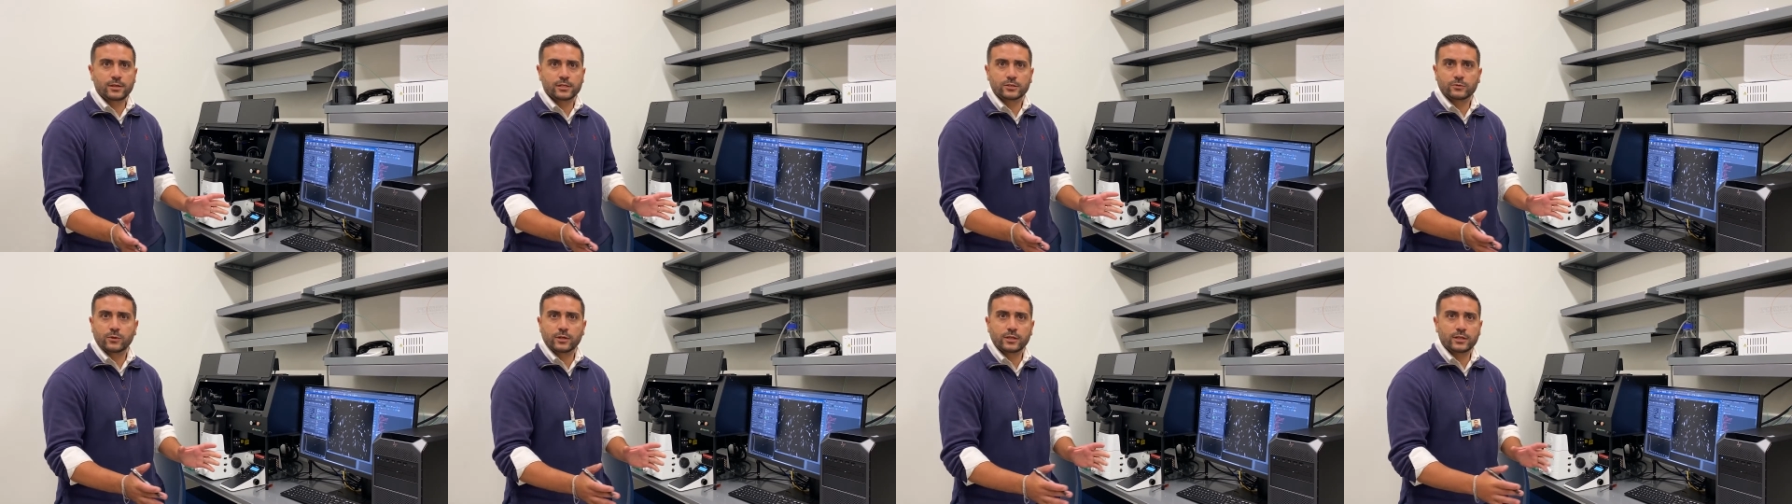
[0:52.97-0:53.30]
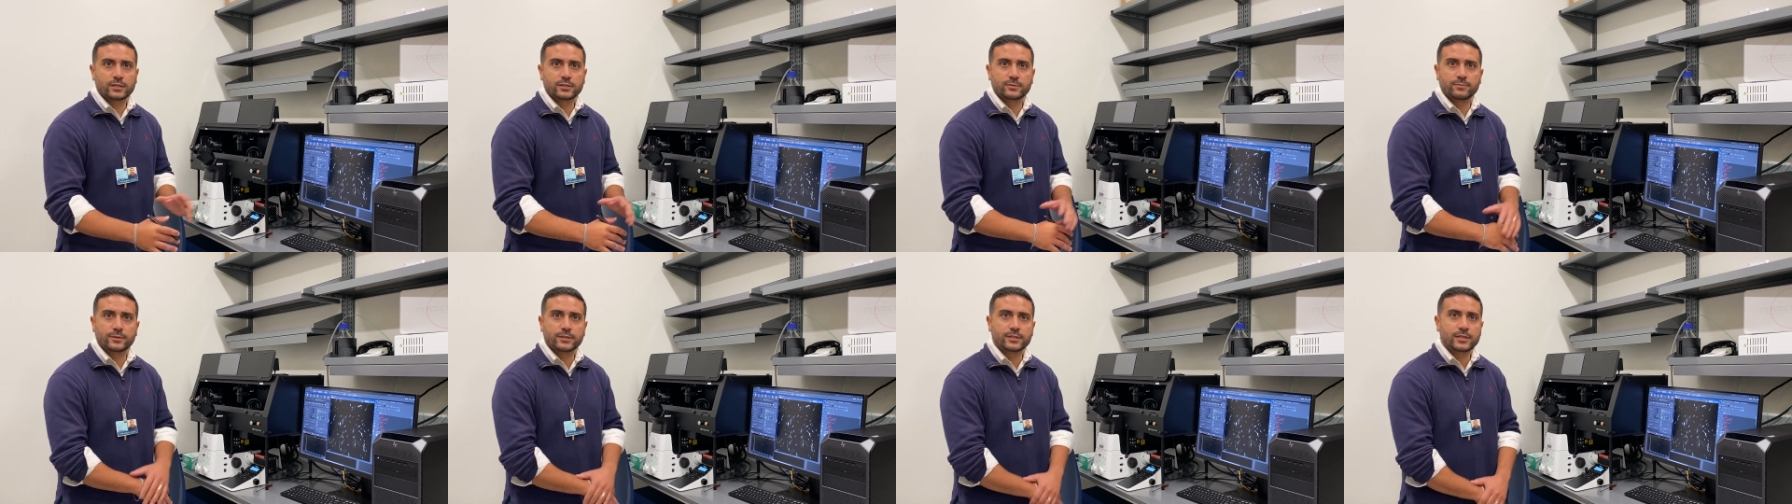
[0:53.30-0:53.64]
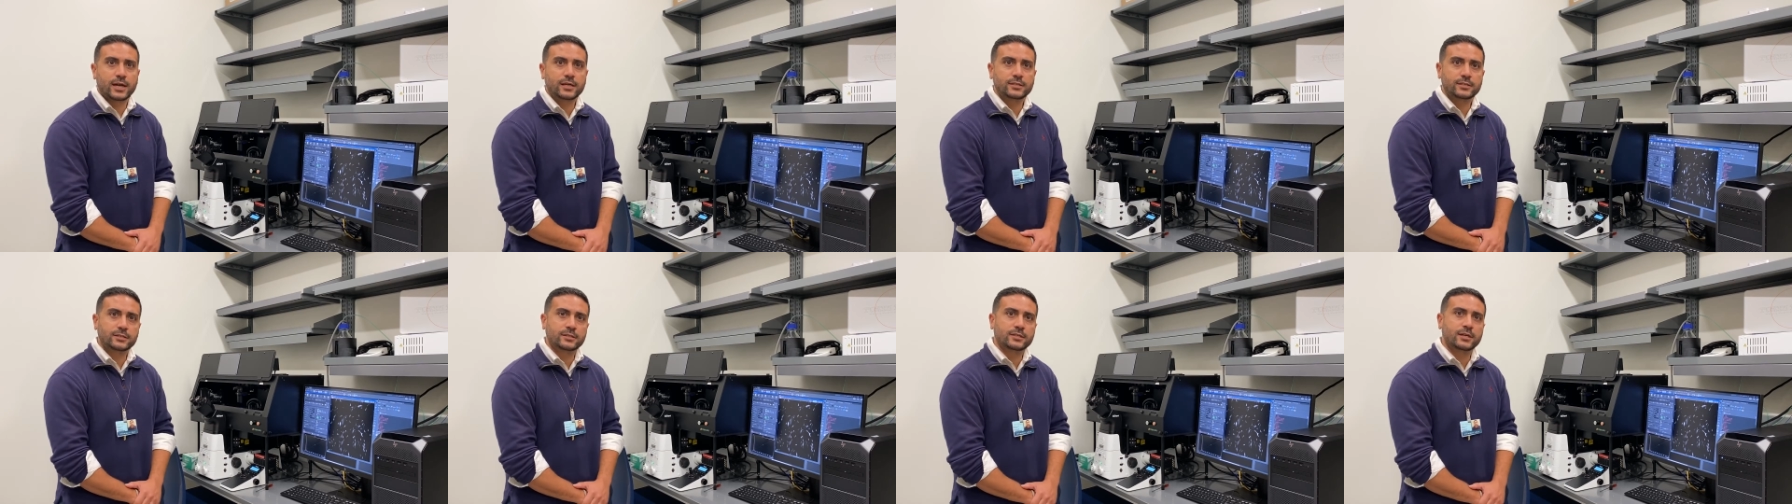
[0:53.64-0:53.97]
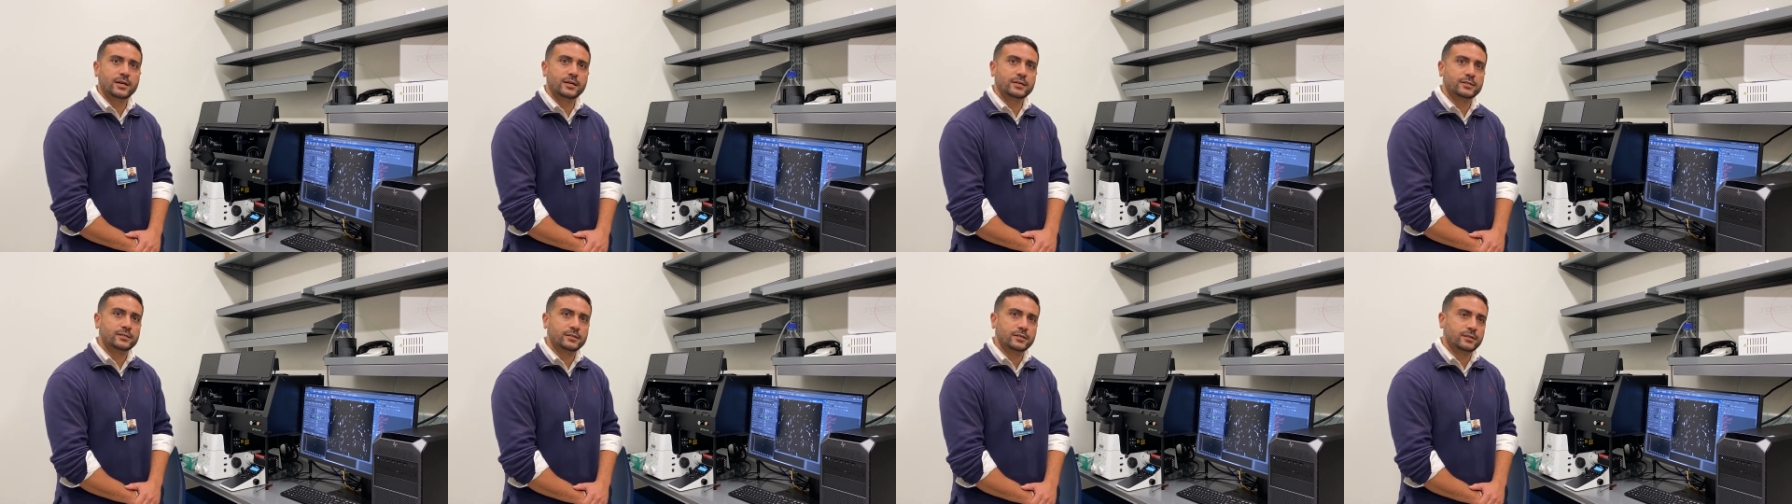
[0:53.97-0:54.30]
as well as
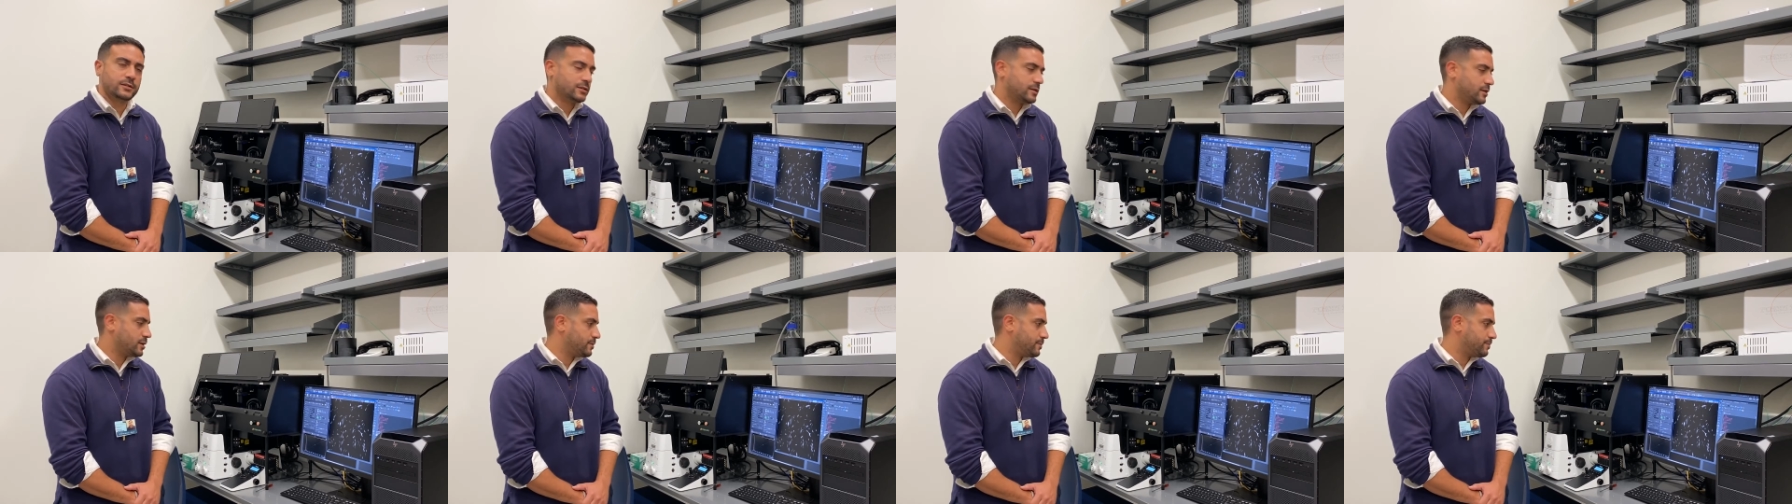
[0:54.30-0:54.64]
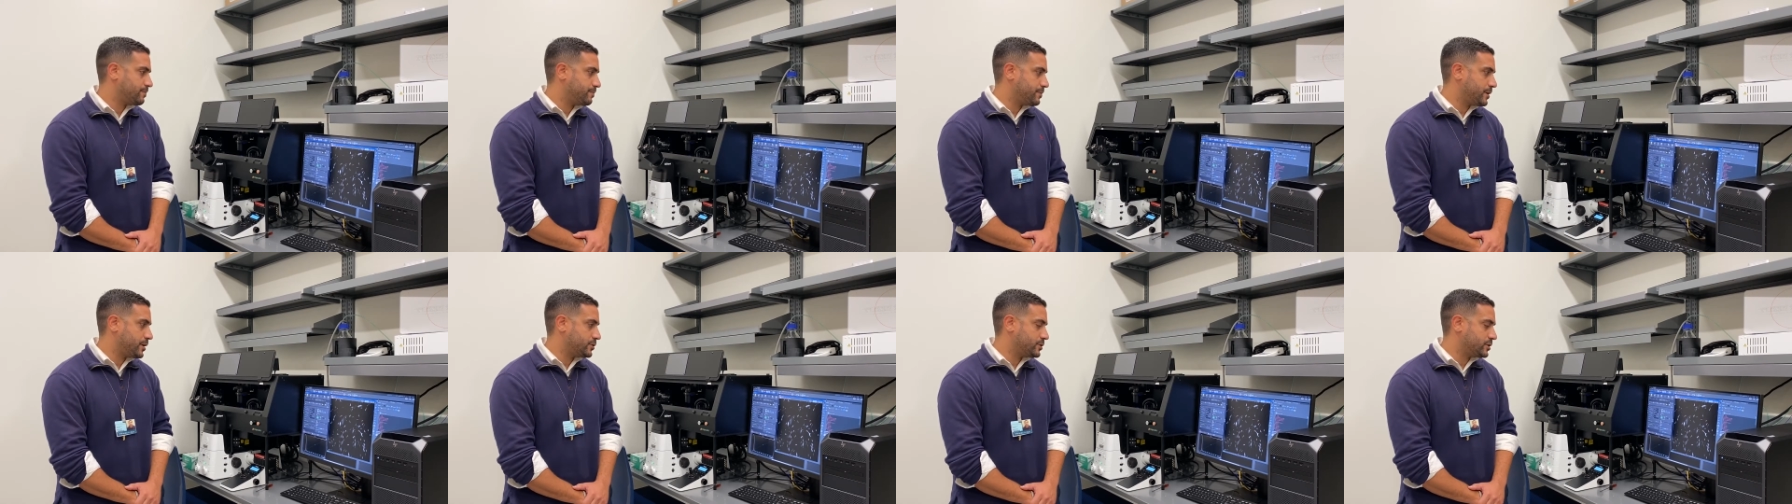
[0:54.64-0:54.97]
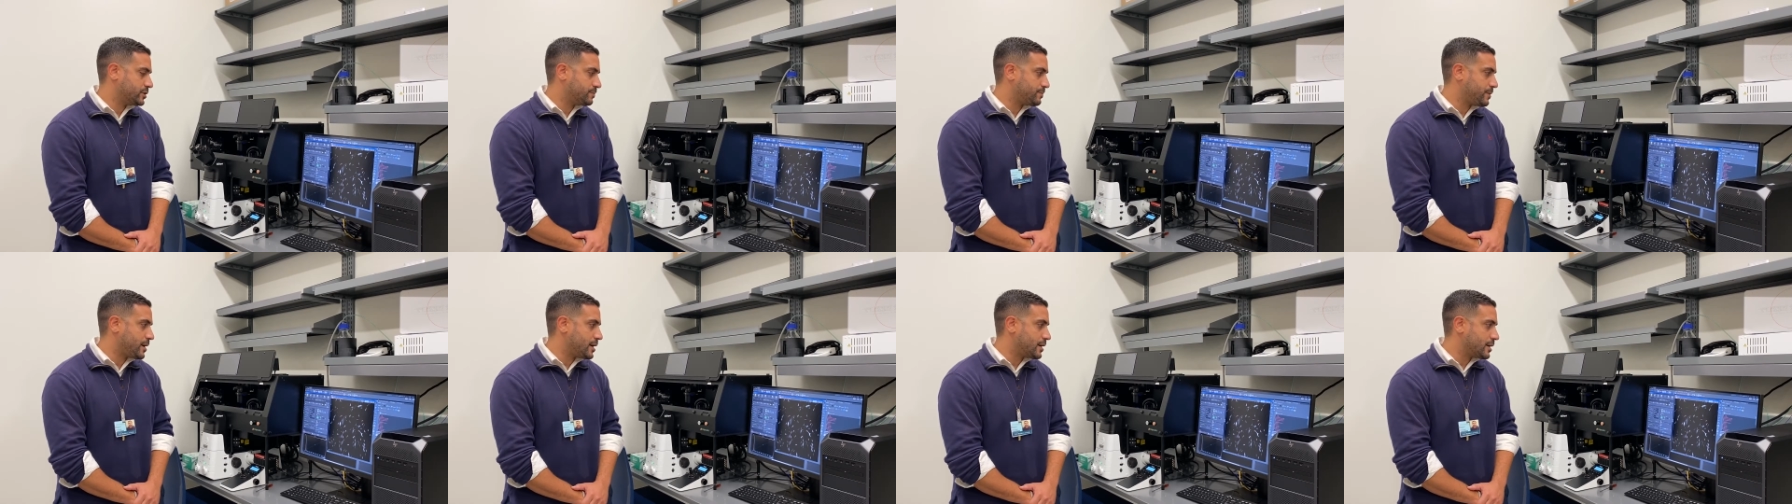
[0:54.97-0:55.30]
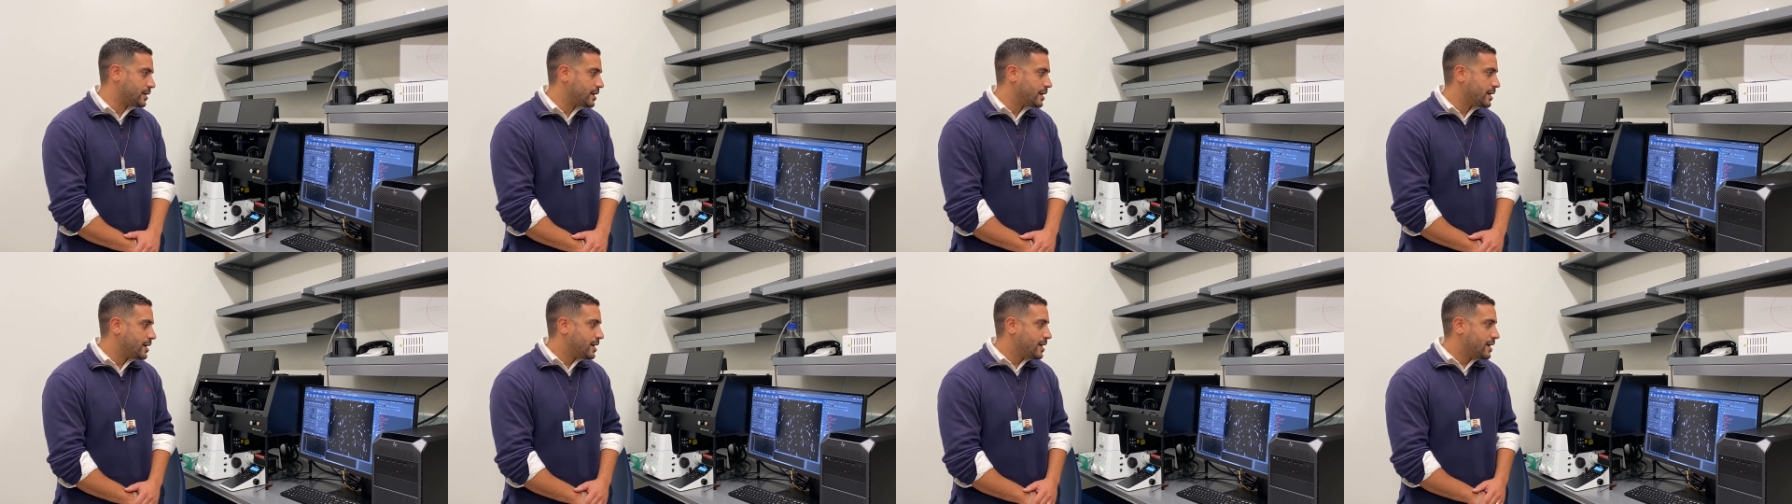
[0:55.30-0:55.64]
metastasize in a, in a patient's body.